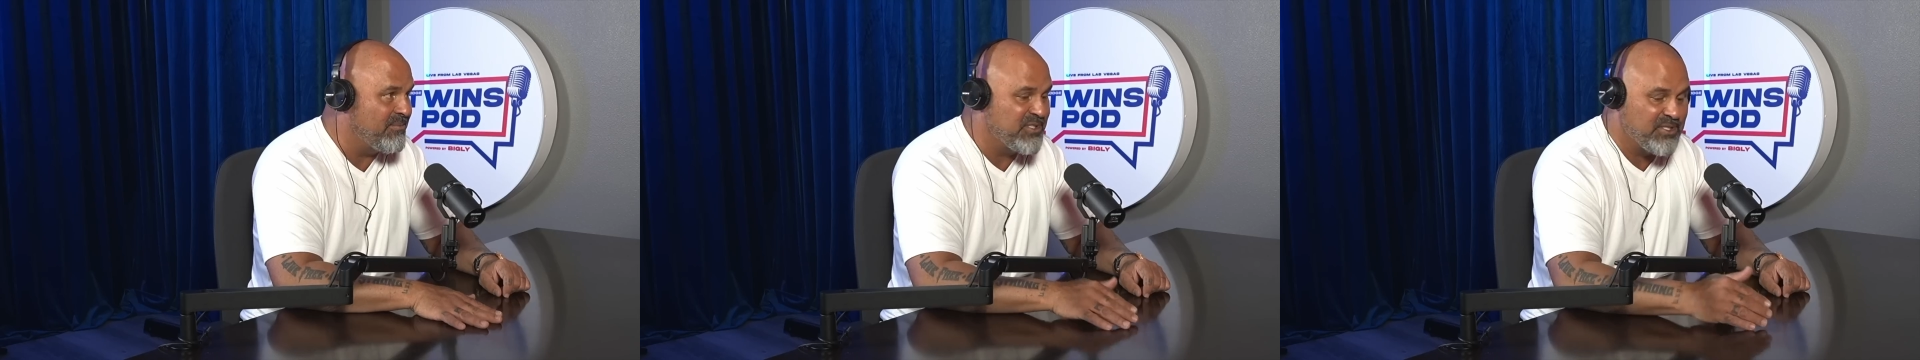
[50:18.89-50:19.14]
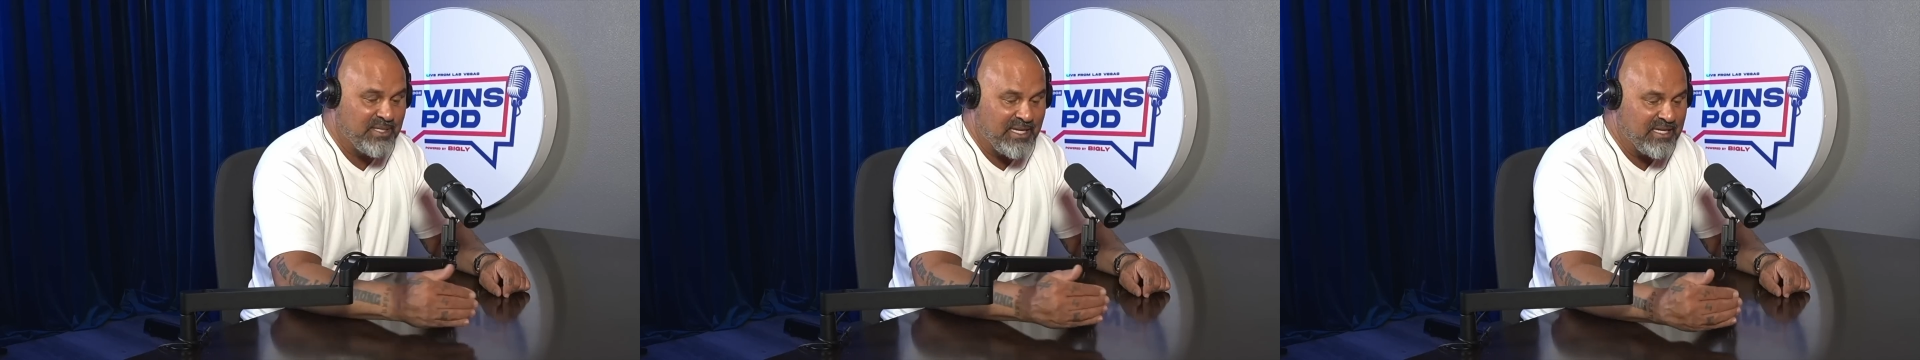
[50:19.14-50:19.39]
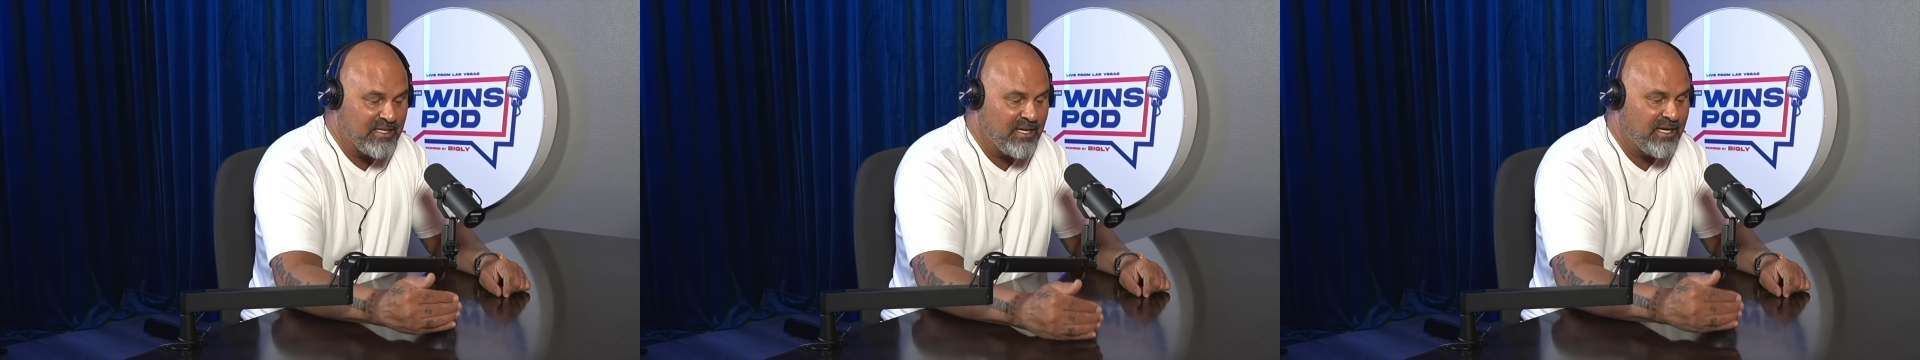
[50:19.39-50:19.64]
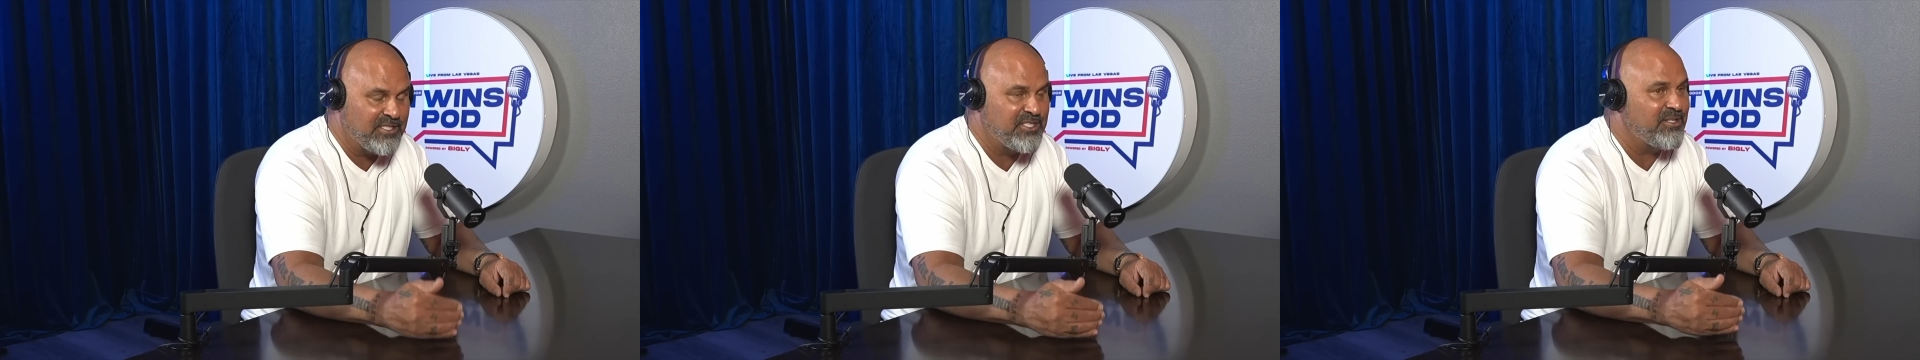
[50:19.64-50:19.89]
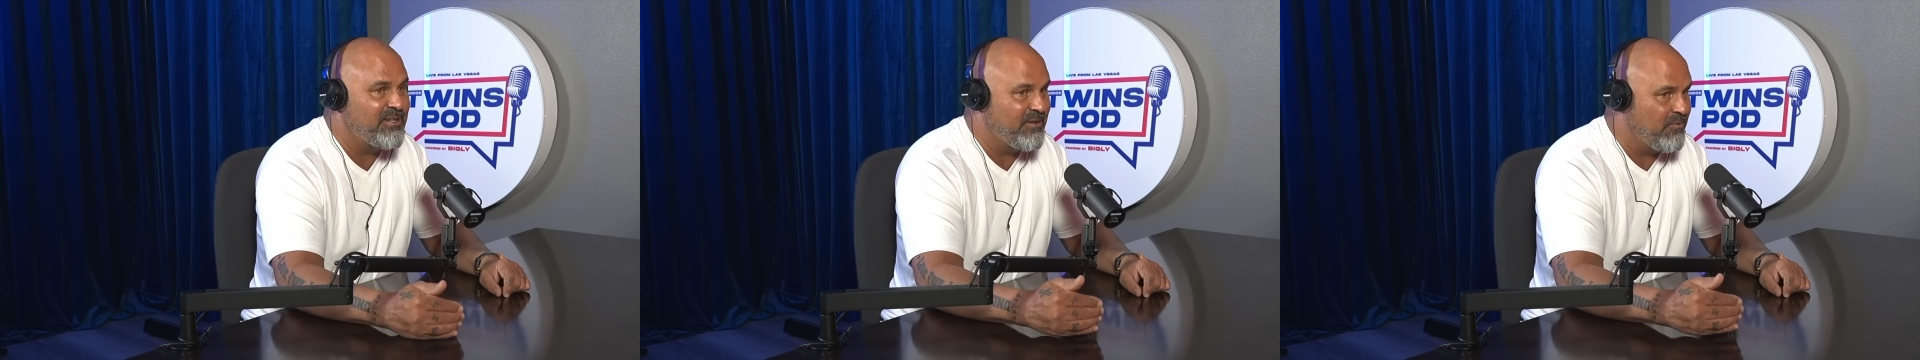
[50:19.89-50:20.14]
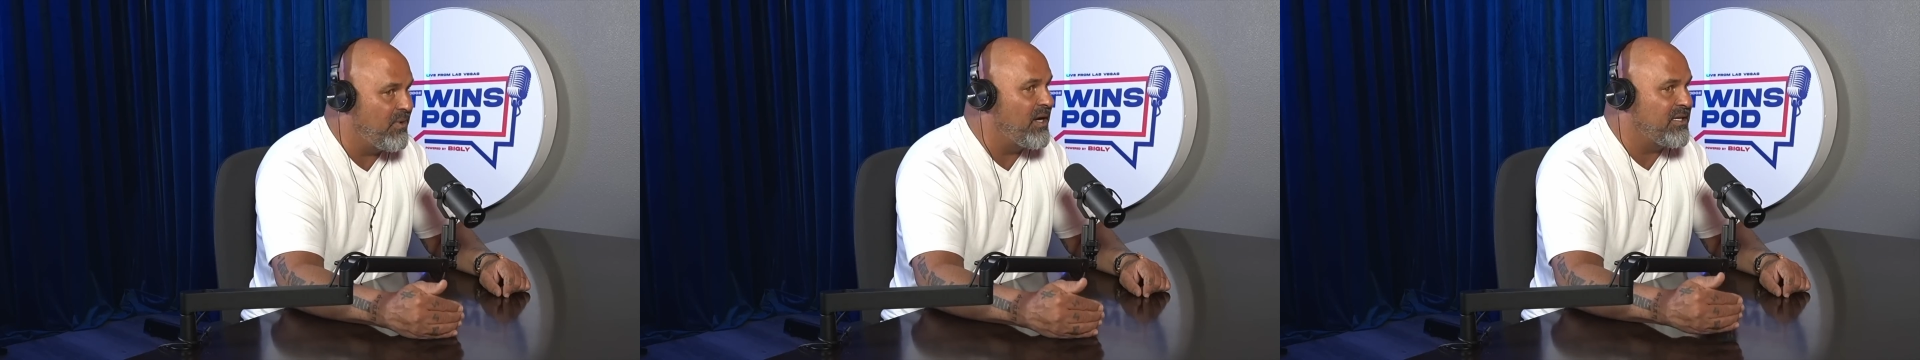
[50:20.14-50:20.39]
so they can usher
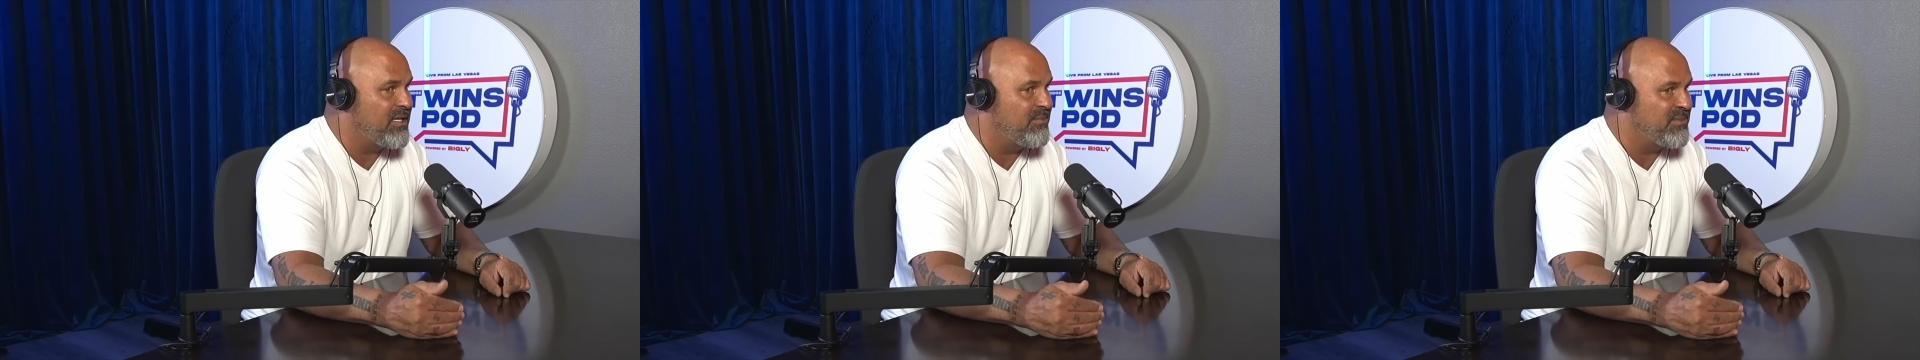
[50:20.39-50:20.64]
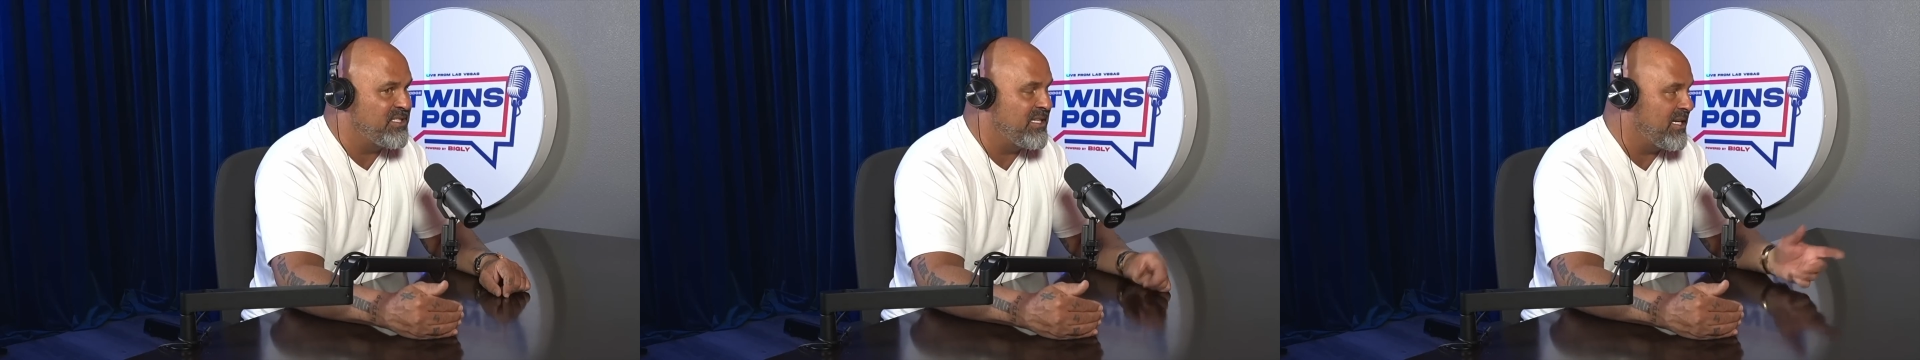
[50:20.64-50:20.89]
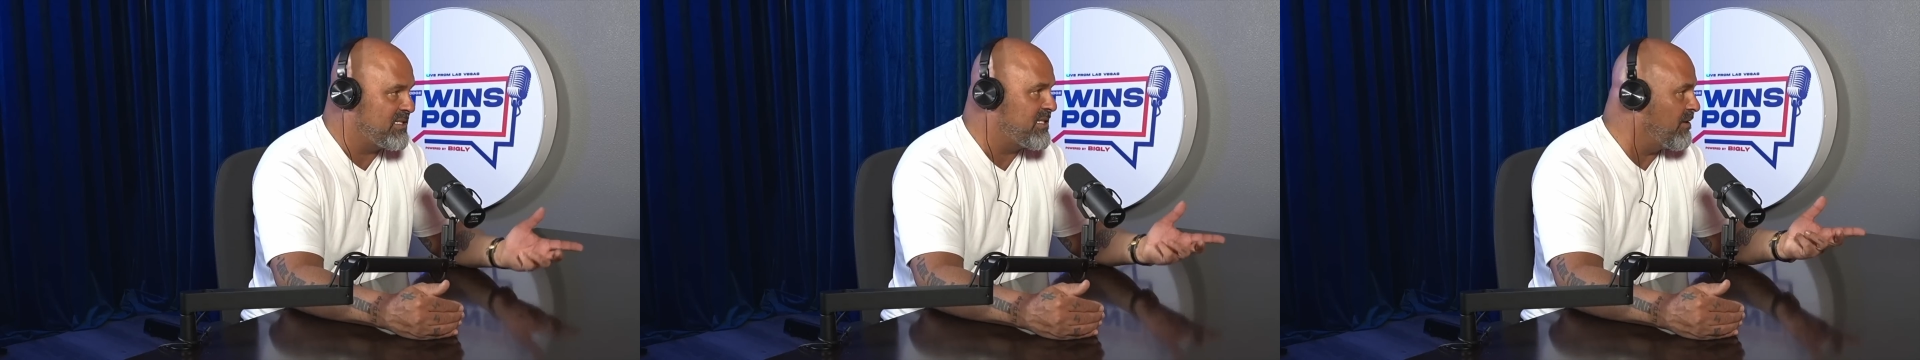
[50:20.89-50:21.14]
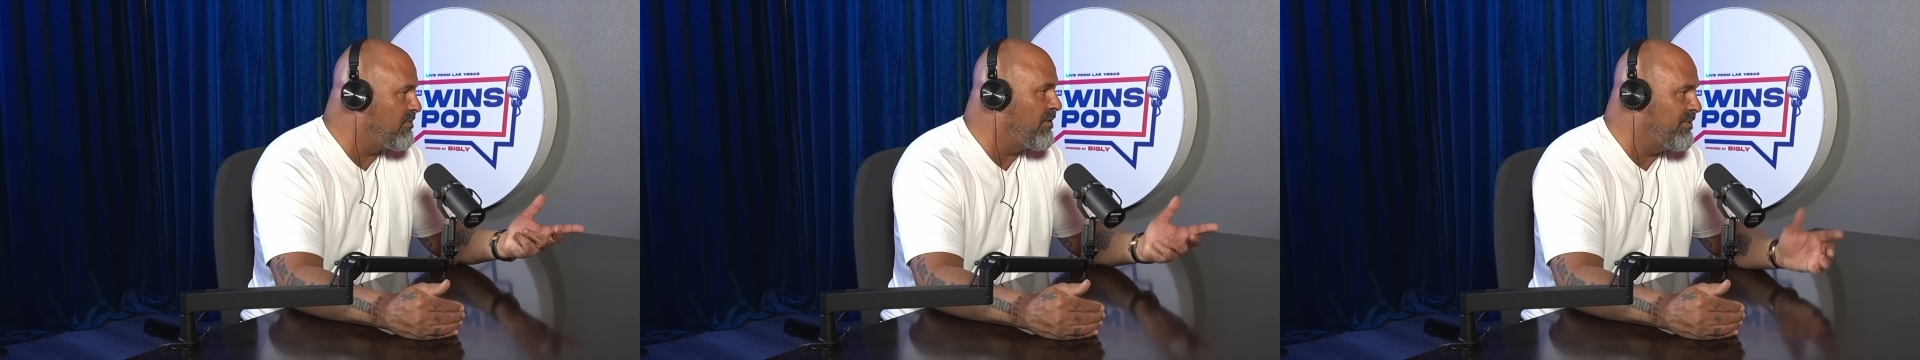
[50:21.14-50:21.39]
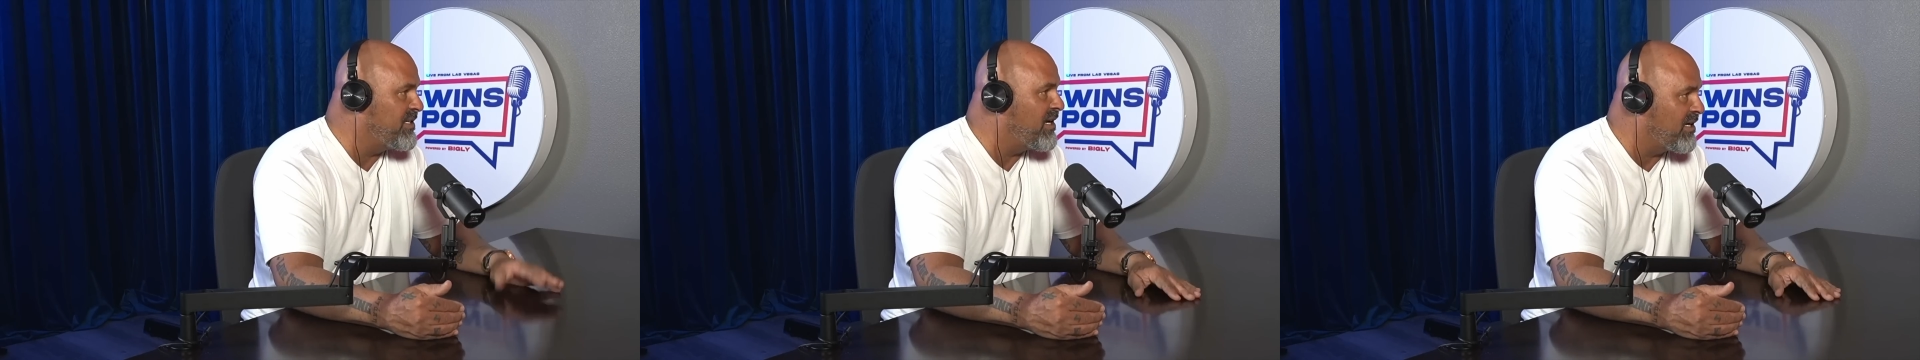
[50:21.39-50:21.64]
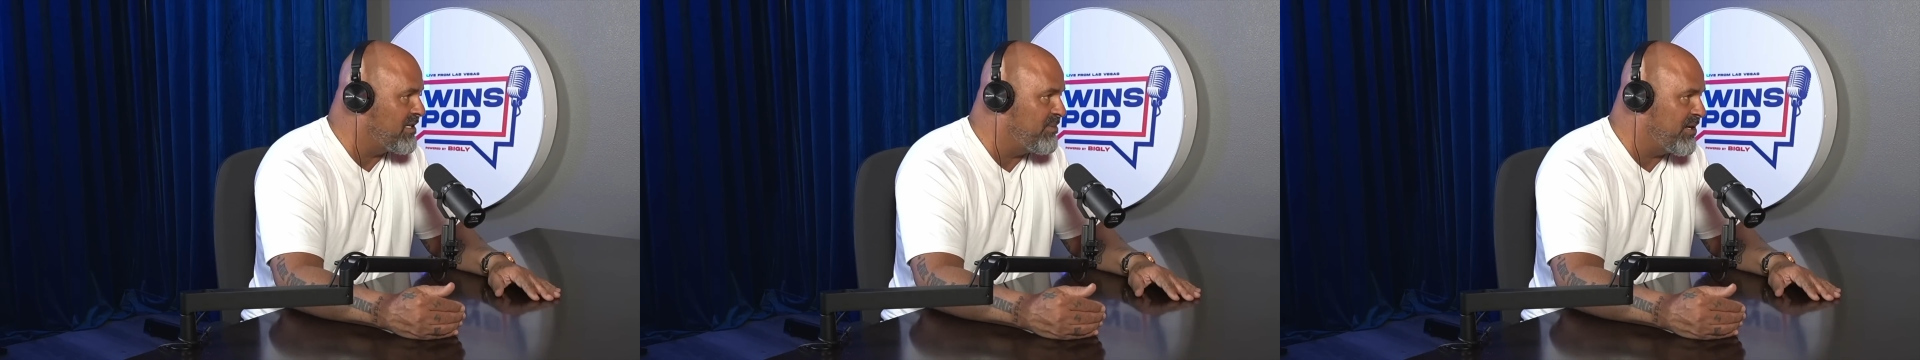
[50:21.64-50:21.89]
in what comes next, like what we
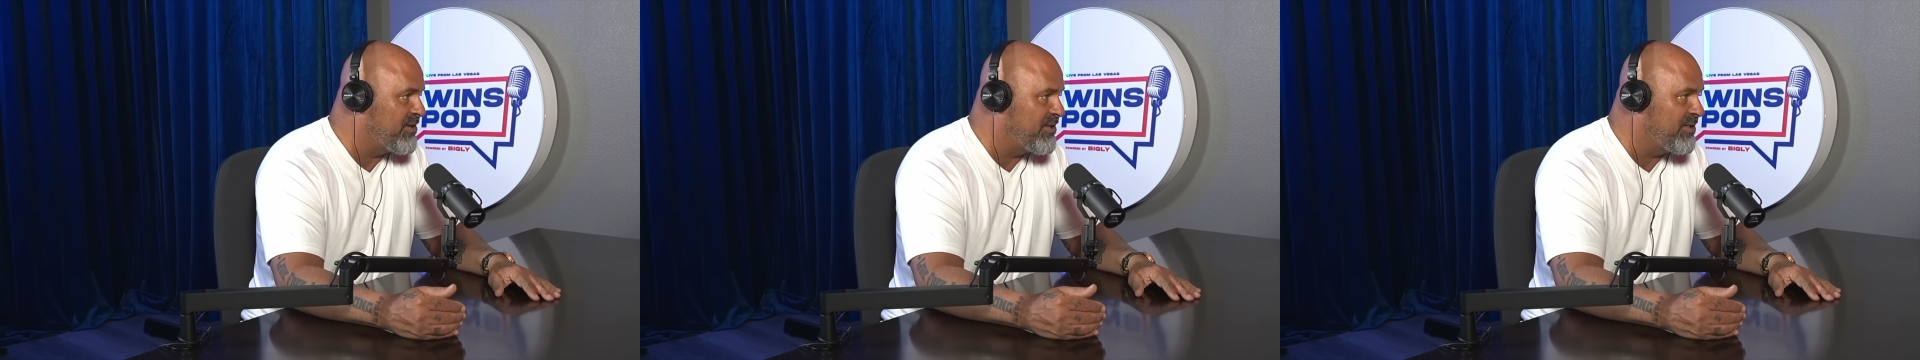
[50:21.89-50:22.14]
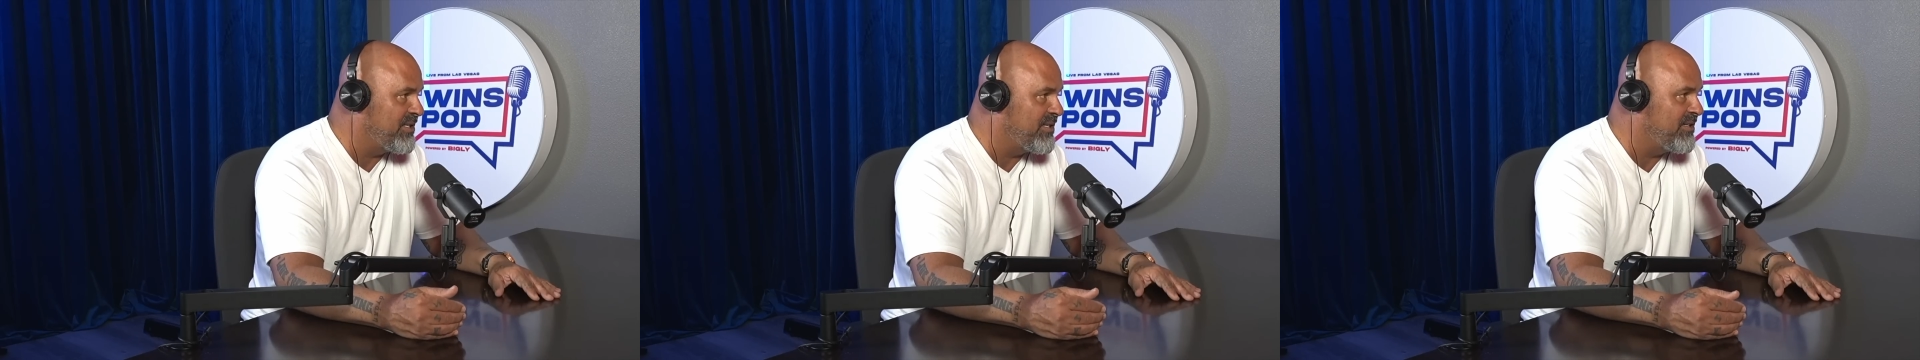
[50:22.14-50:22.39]
talked about earlier.